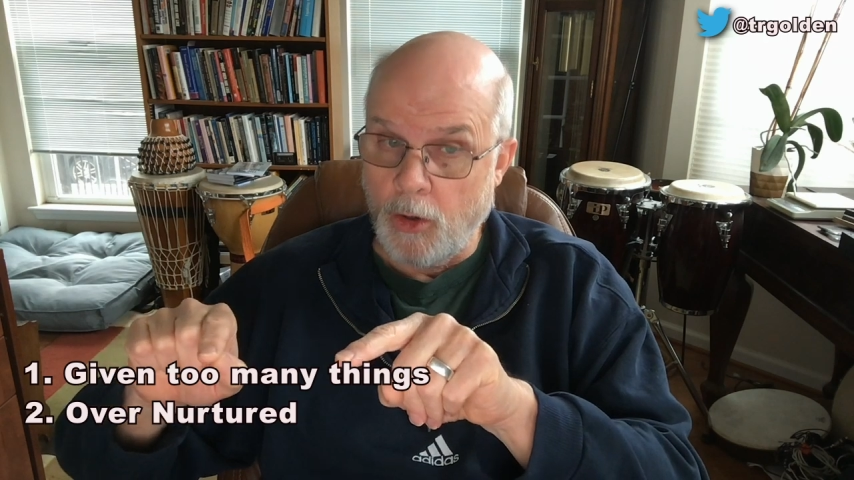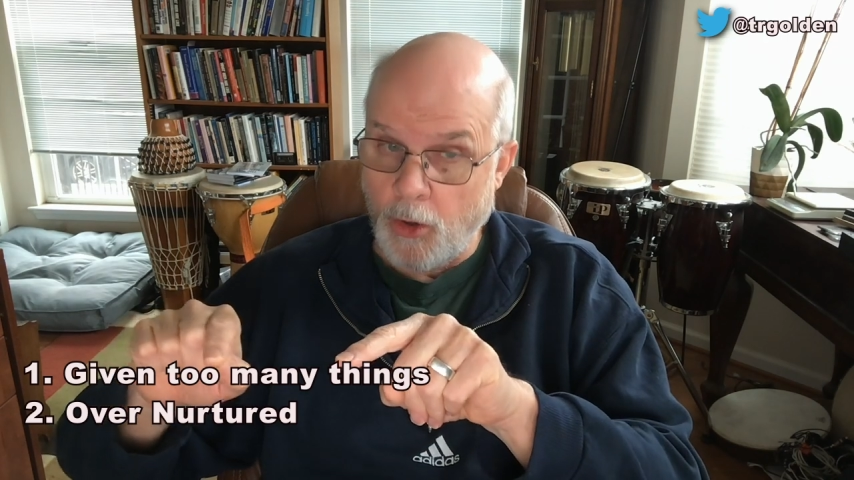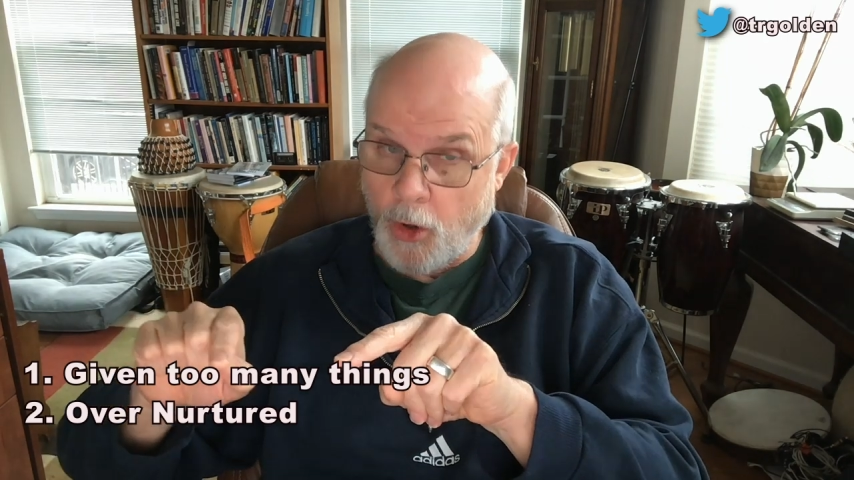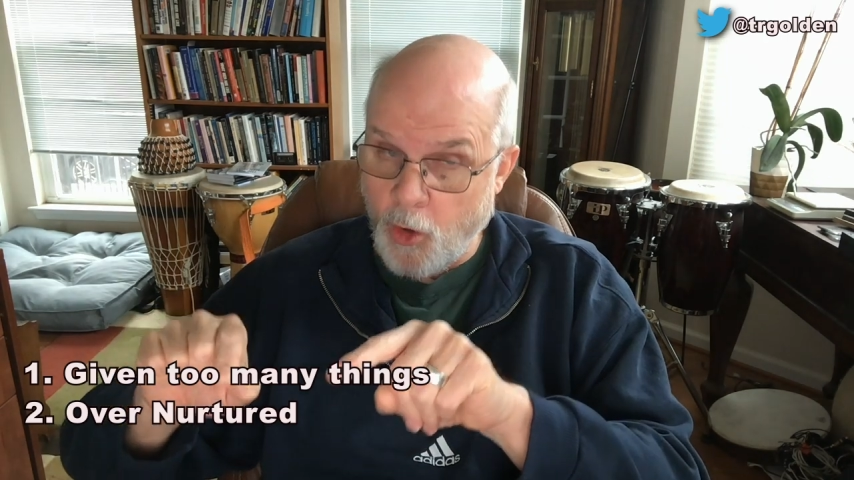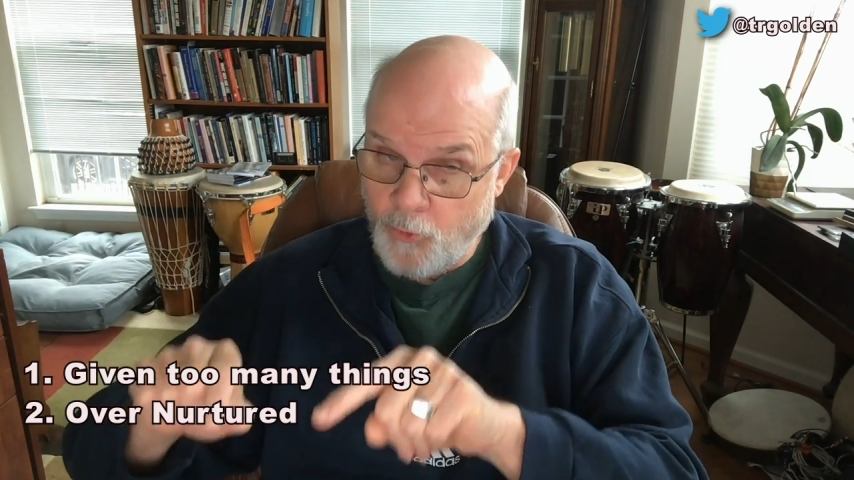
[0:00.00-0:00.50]

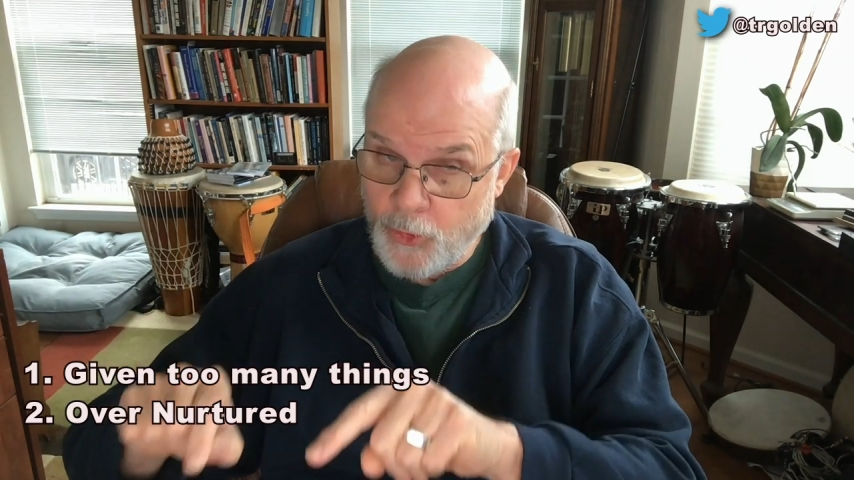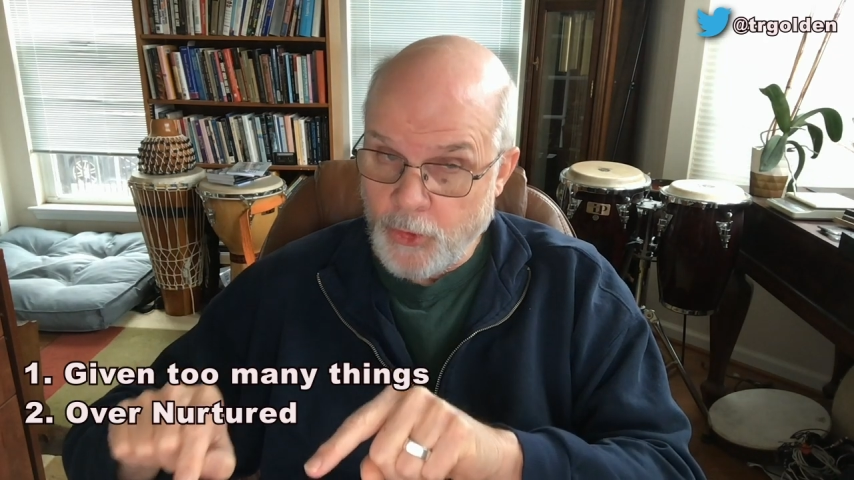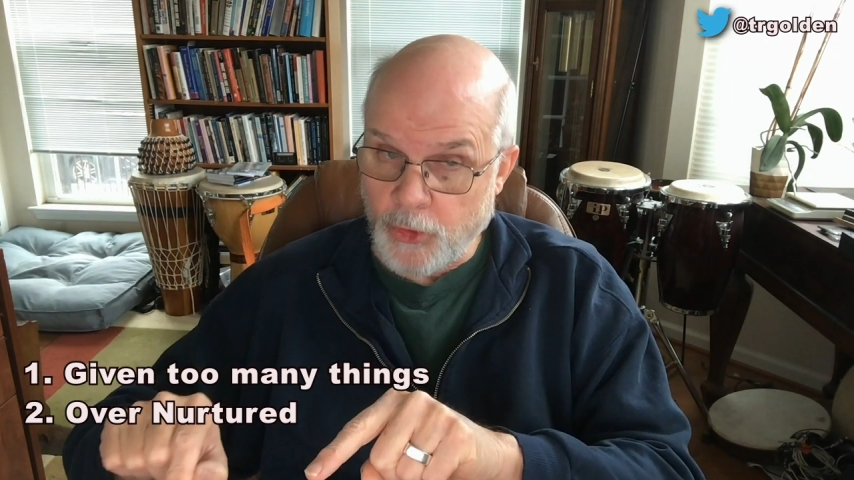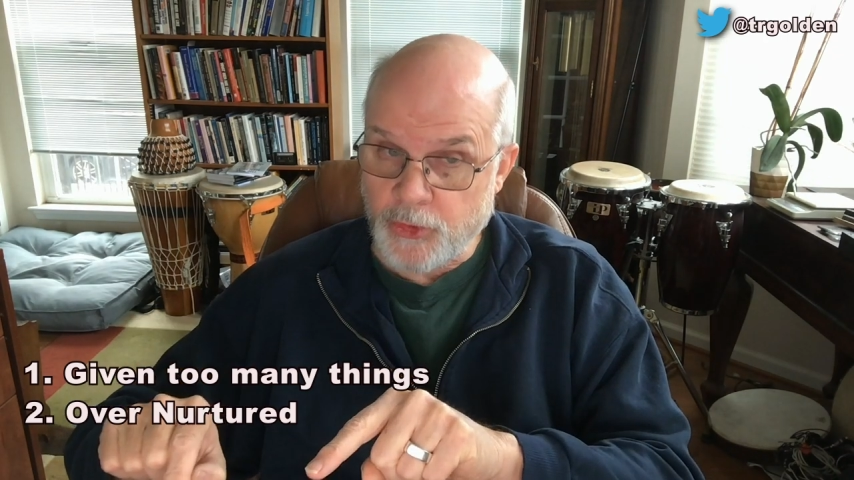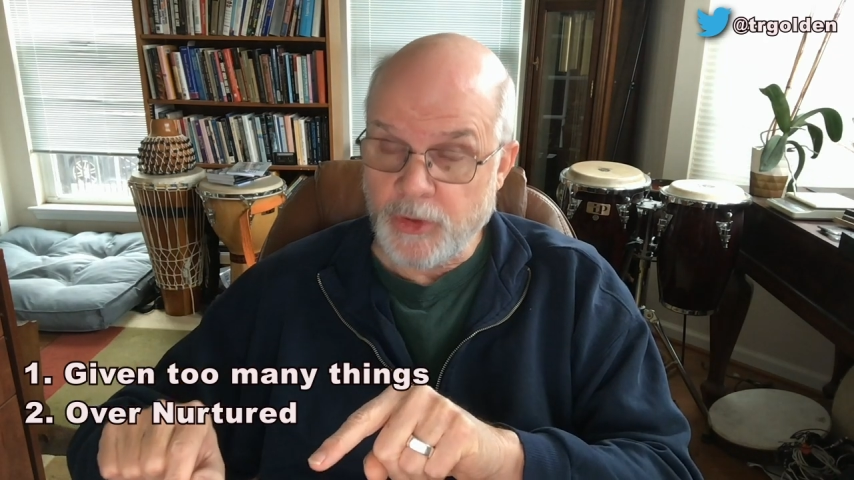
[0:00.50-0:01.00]

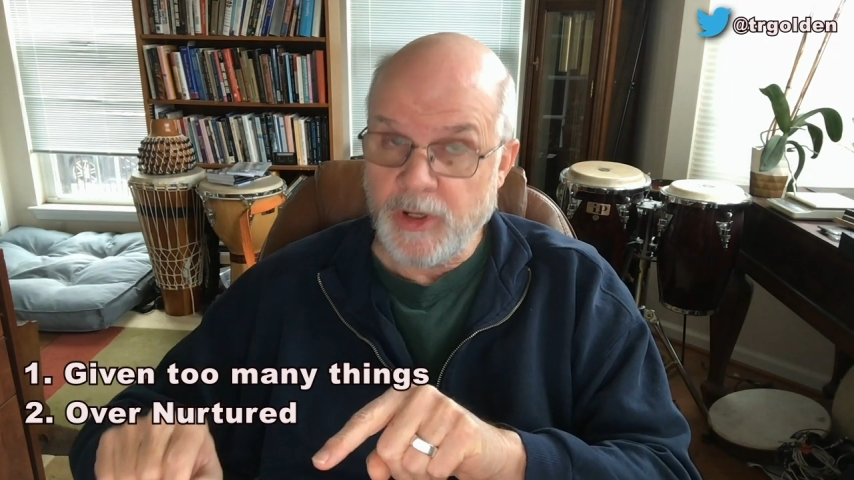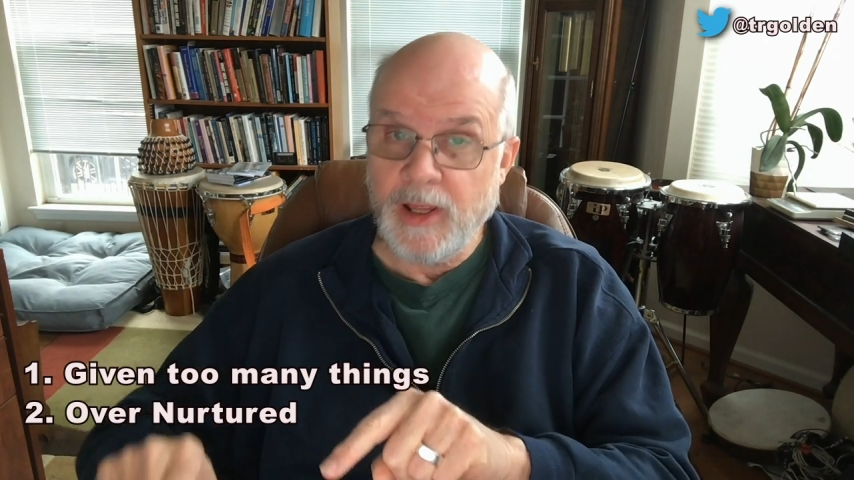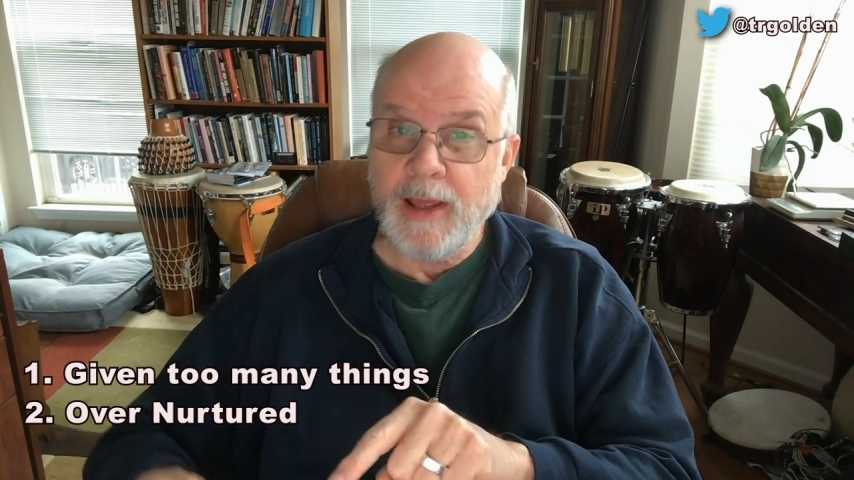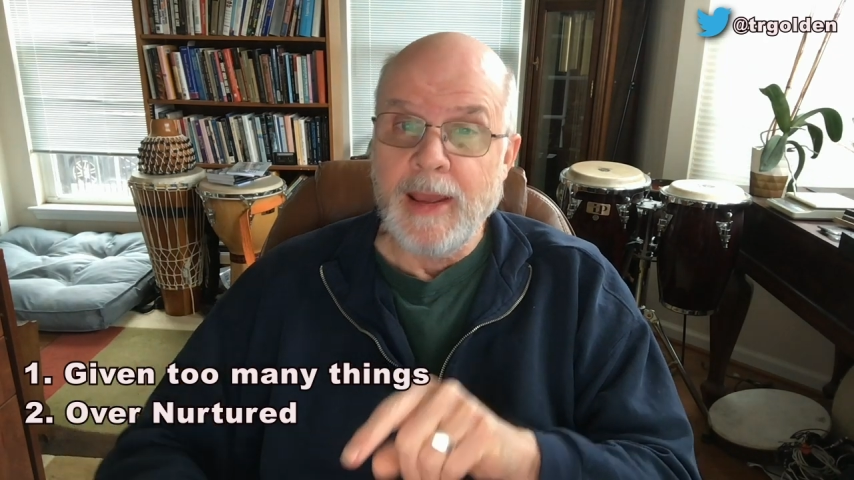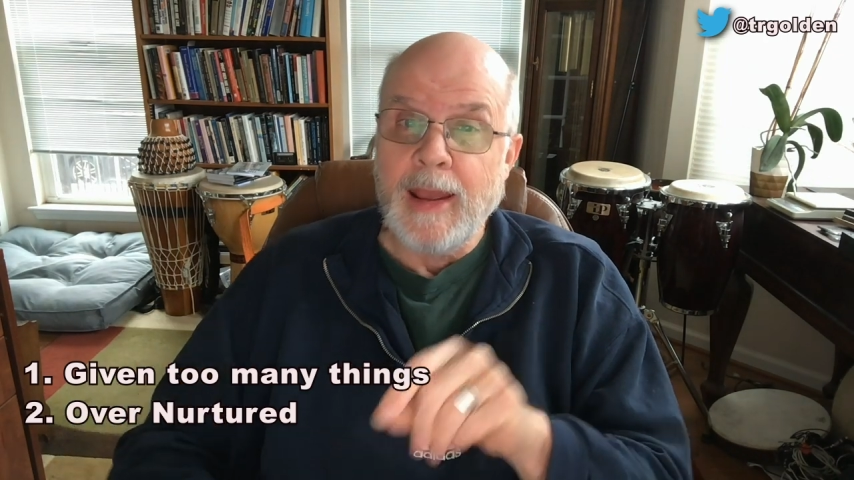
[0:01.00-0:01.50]
over-nurtured.
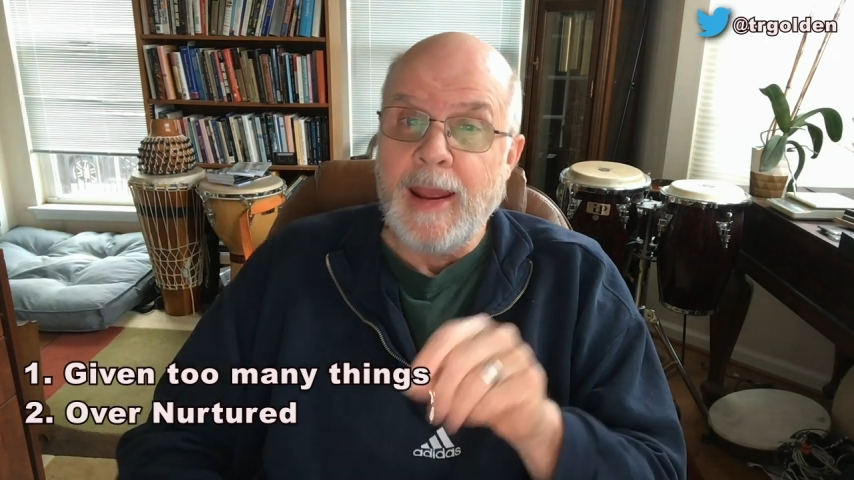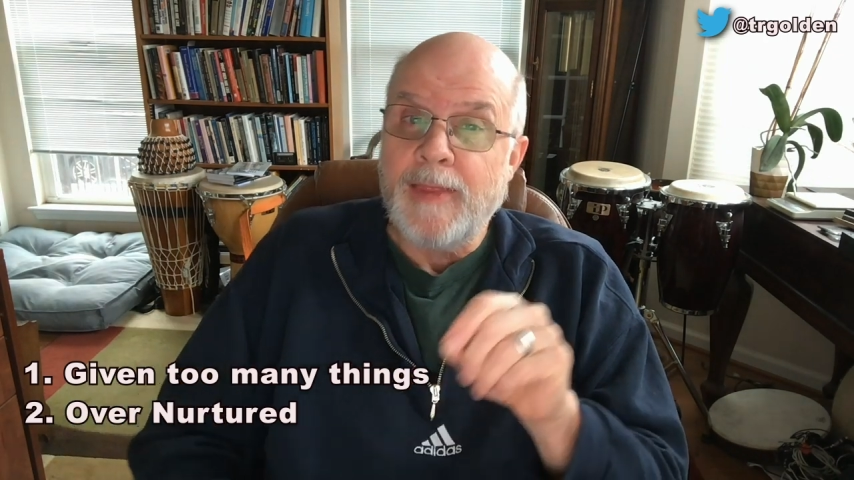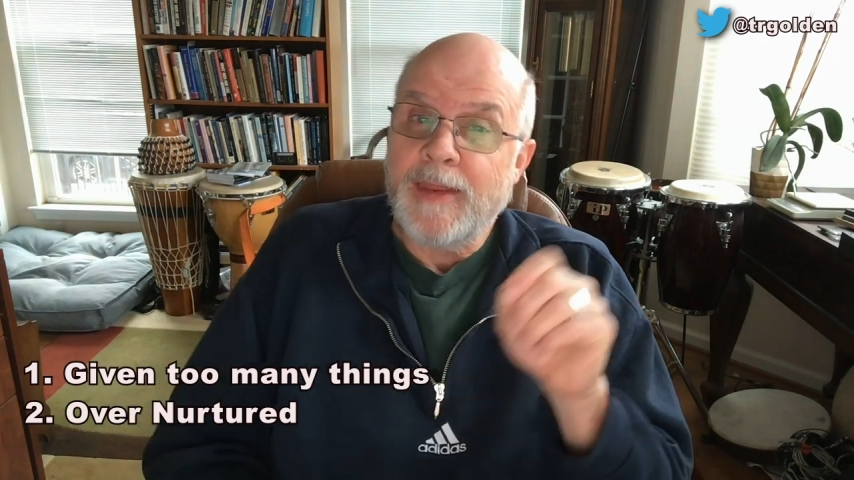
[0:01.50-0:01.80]
And